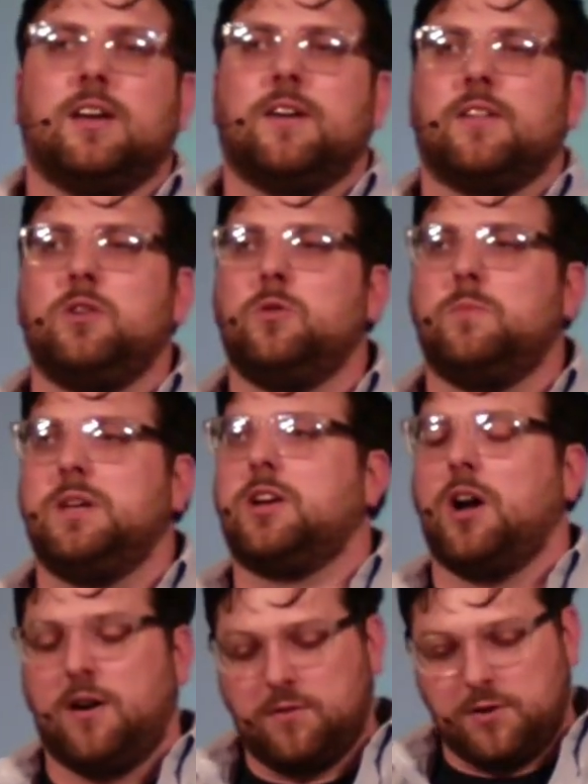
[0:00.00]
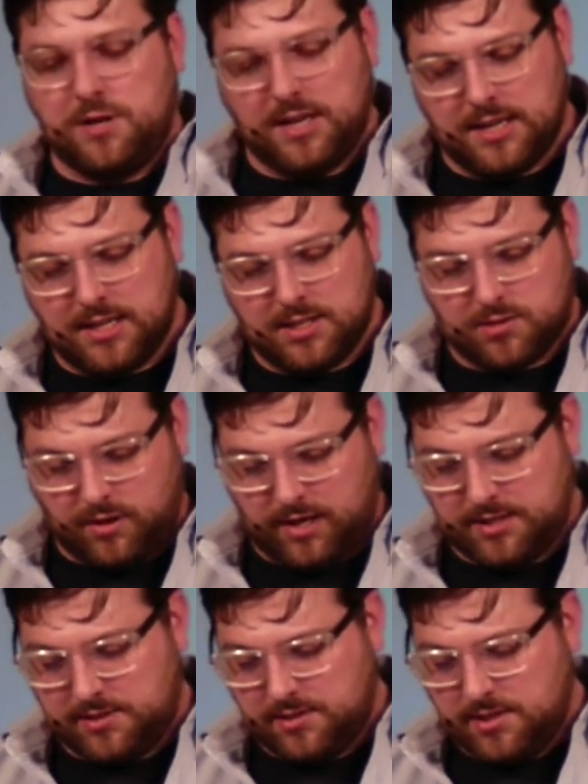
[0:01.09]
You would be covered in his
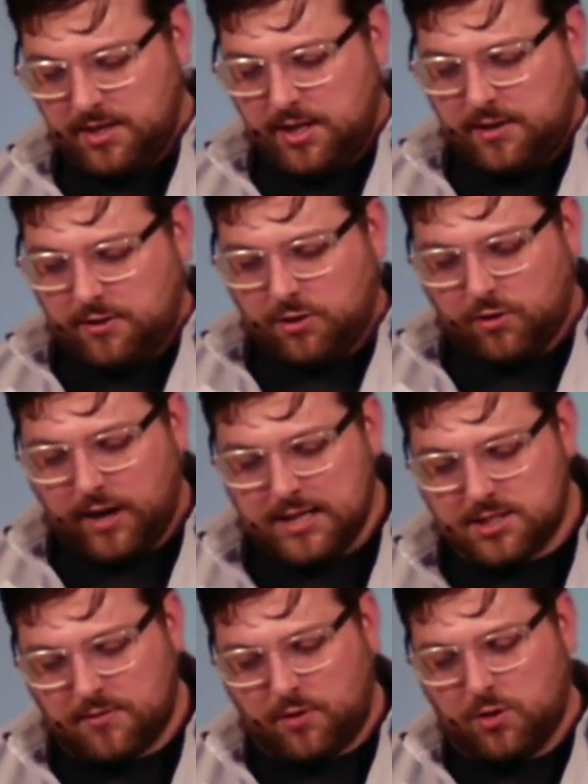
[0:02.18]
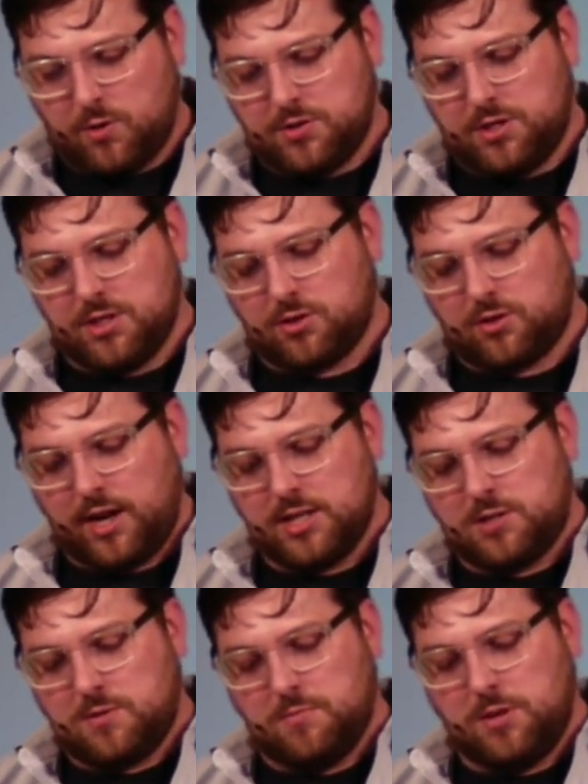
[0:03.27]
grace. The grace of our Lord Jesus
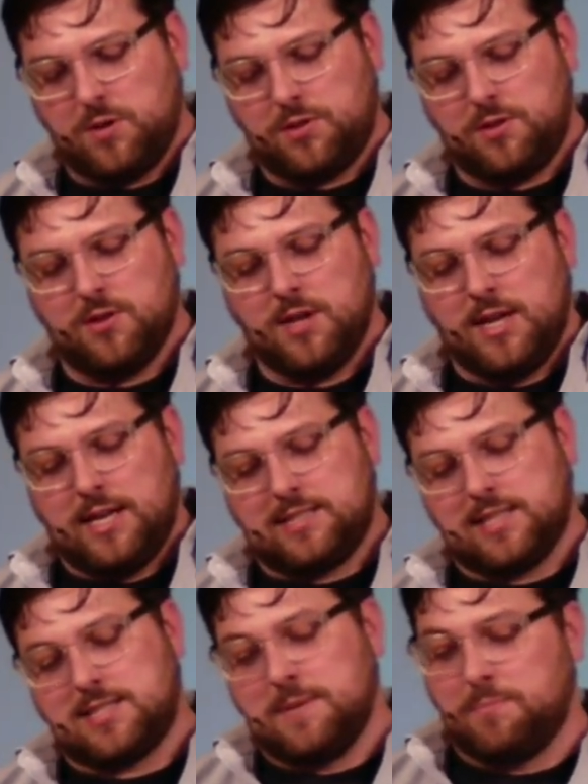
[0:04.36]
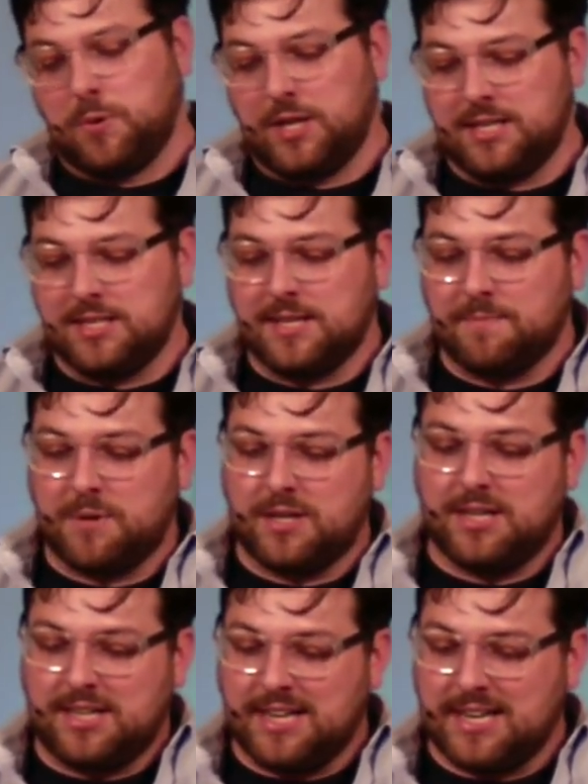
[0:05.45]
Christ be with you. It's a simple ending, but it
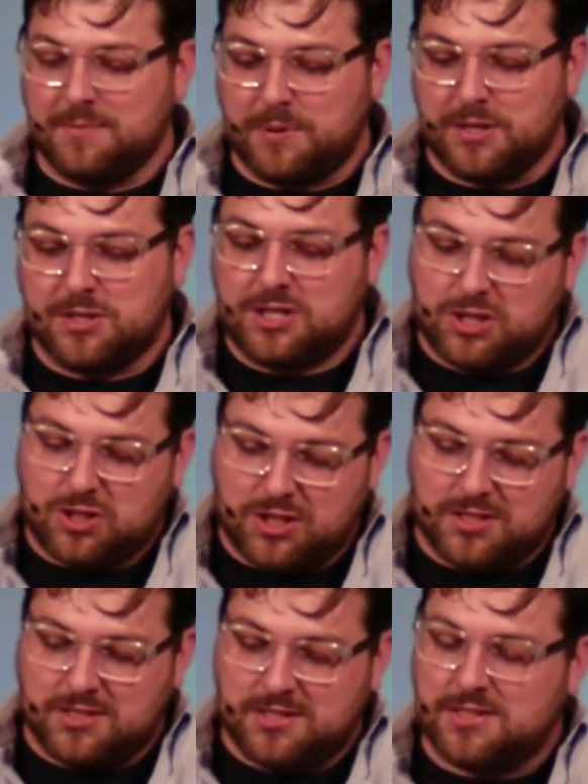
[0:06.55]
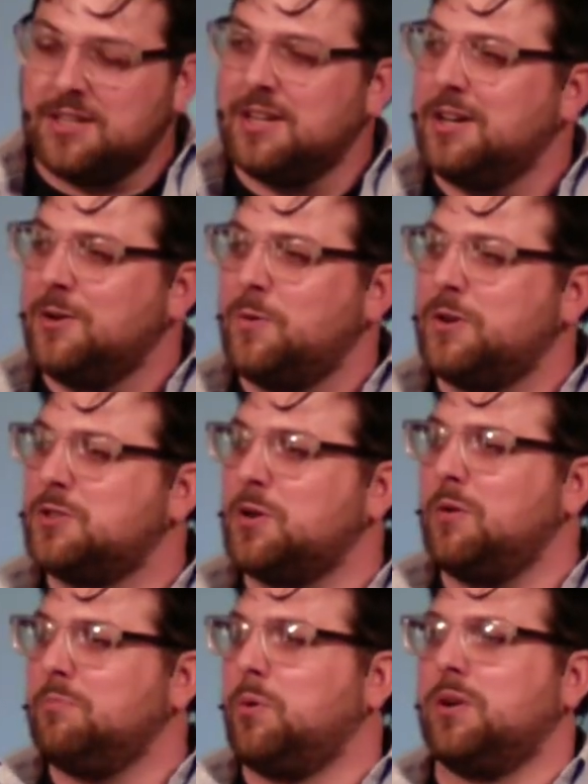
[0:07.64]
again positions what is so
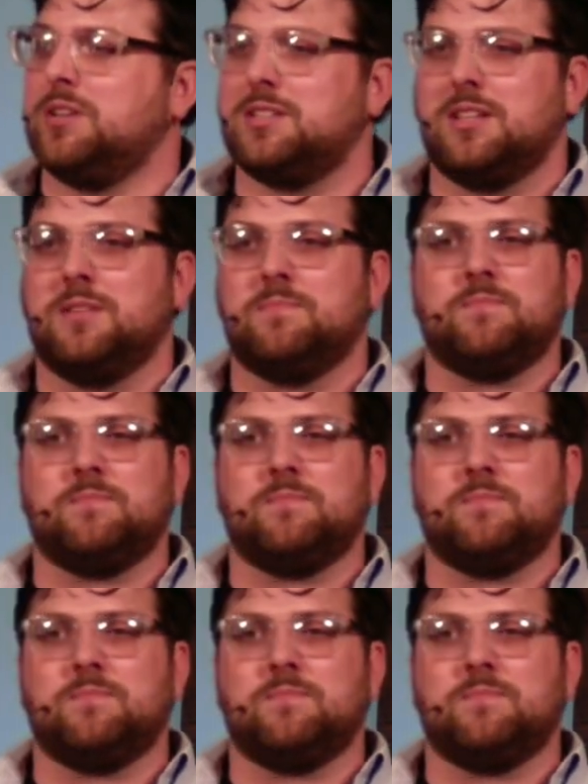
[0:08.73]
important to them